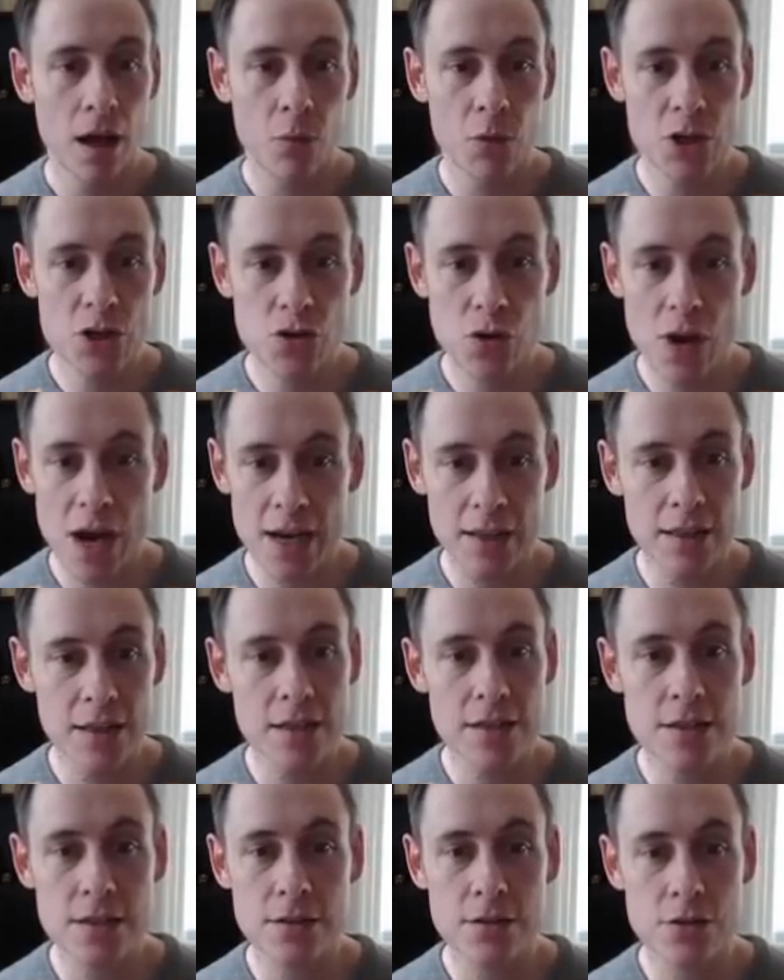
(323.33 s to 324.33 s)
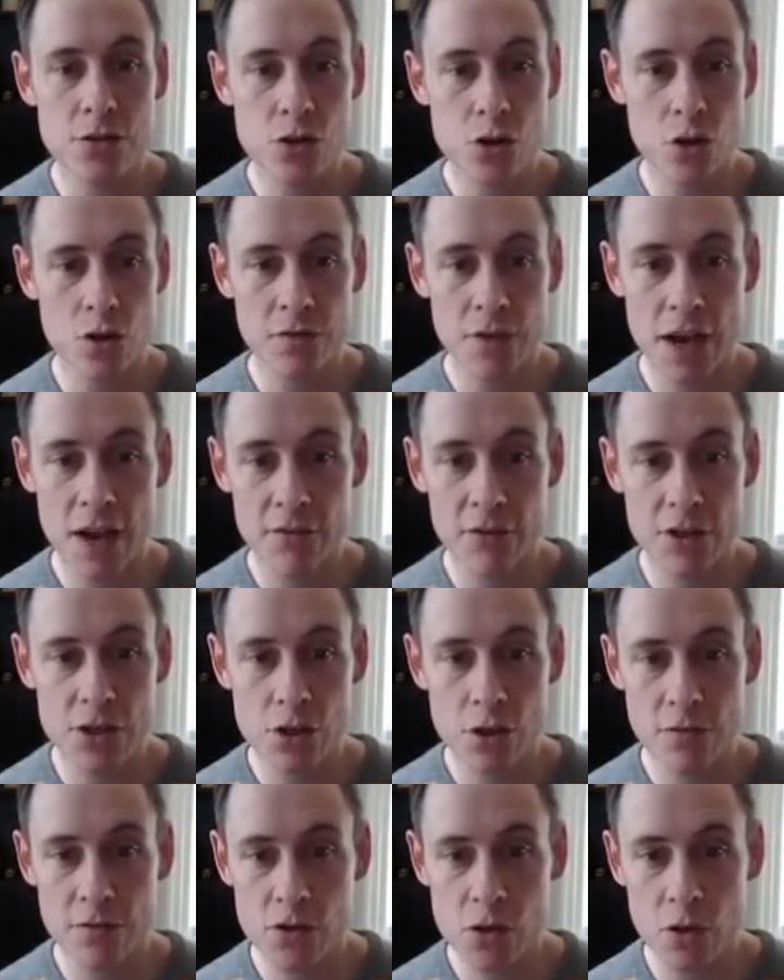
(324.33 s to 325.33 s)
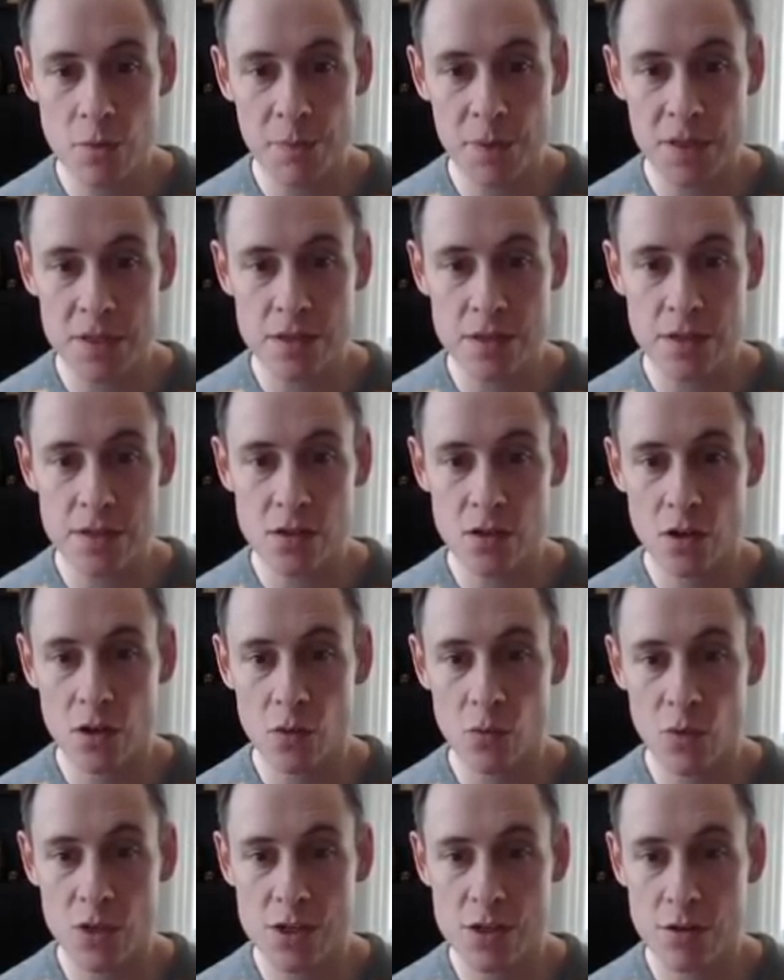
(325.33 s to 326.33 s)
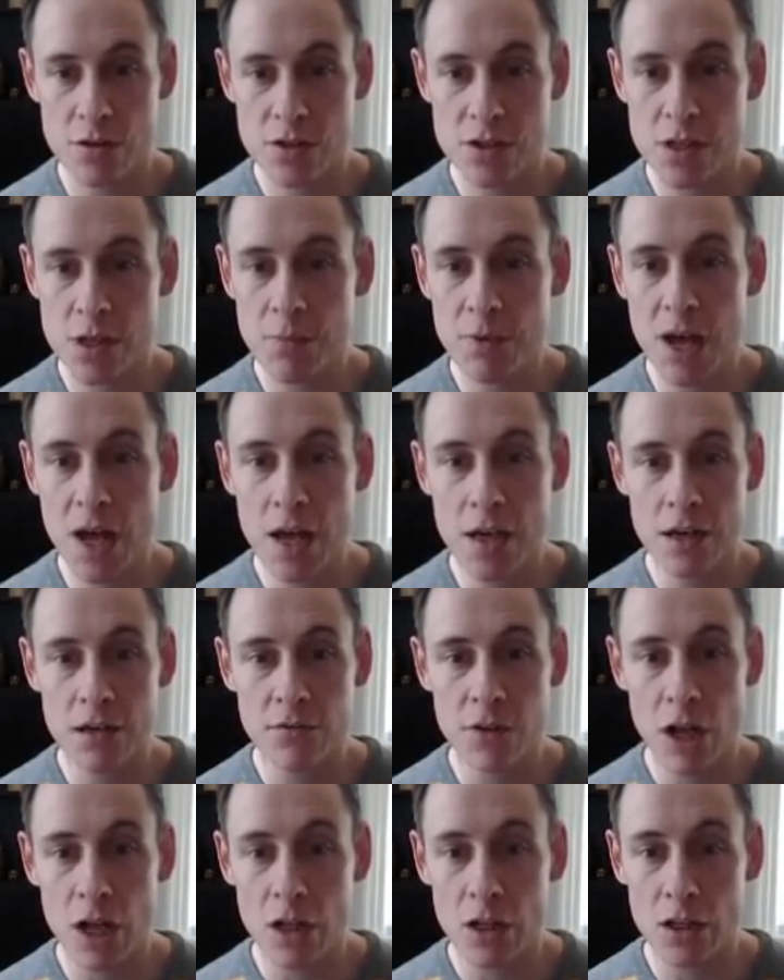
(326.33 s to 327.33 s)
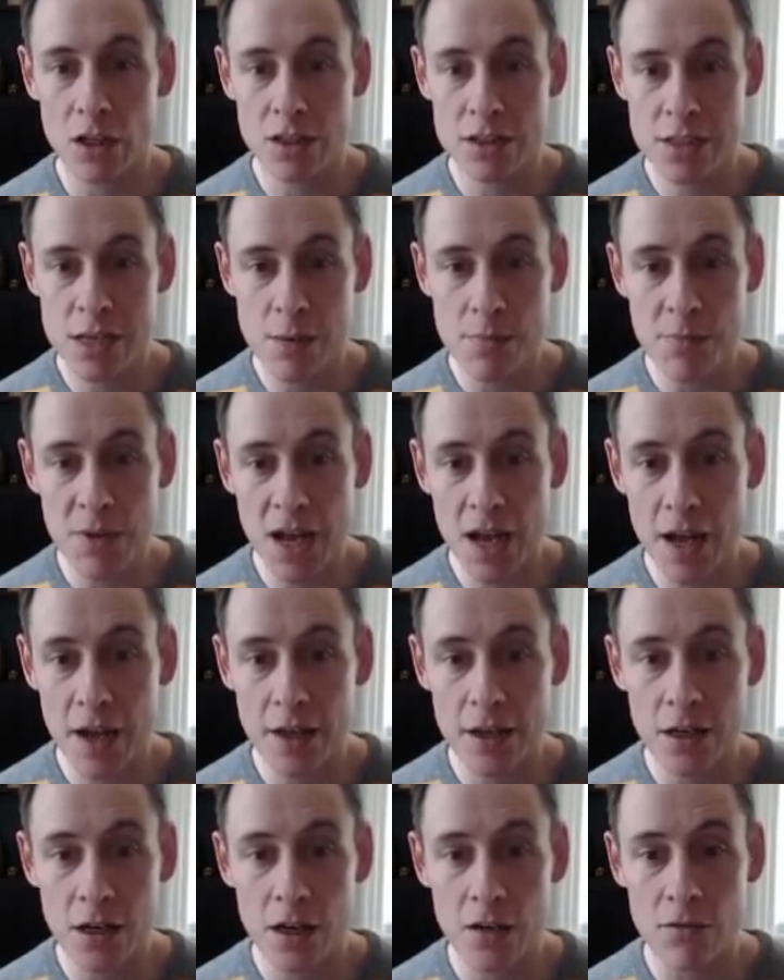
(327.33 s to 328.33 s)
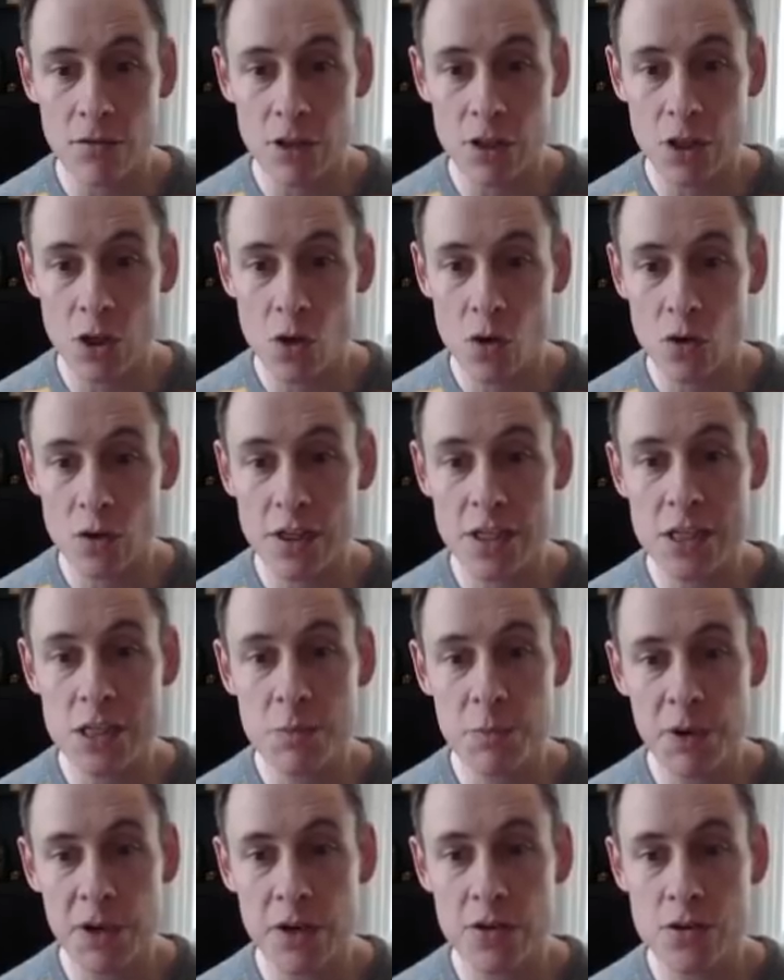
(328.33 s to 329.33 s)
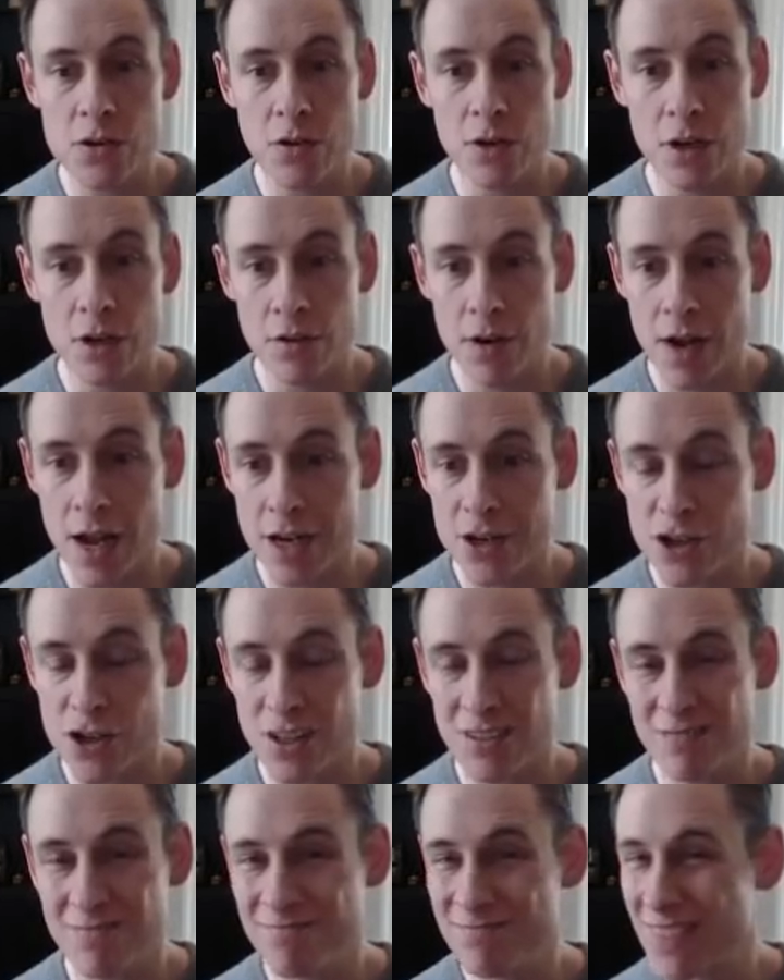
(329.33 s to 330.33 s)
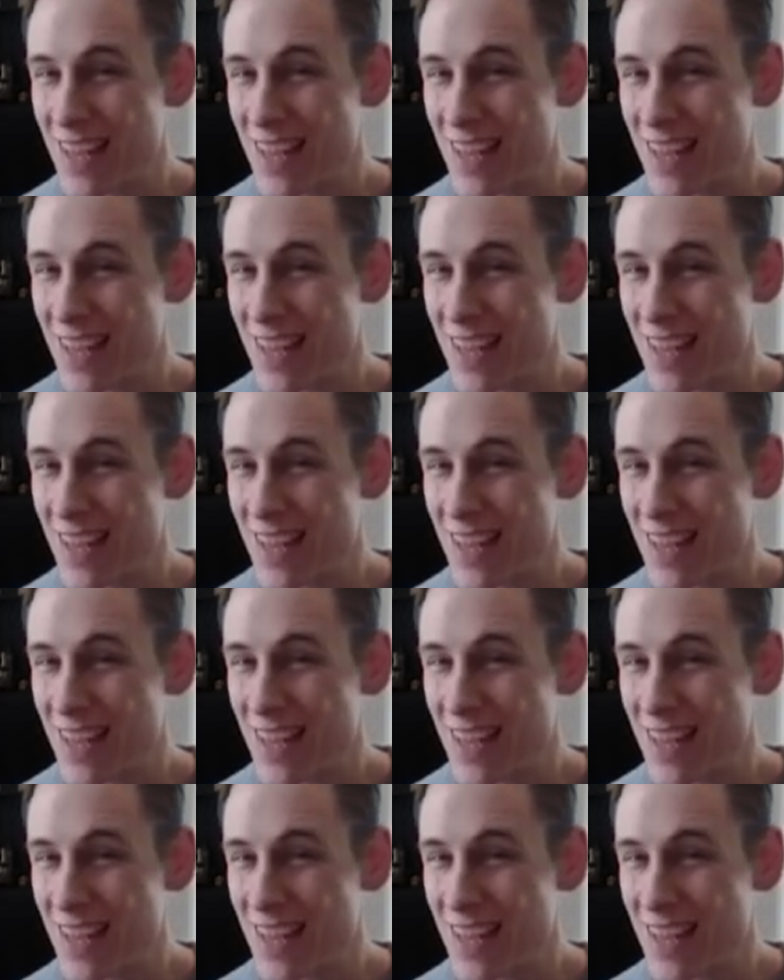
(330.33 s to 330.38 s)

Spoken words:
we try to list every service or business in which there's some kind of local experience or interaction.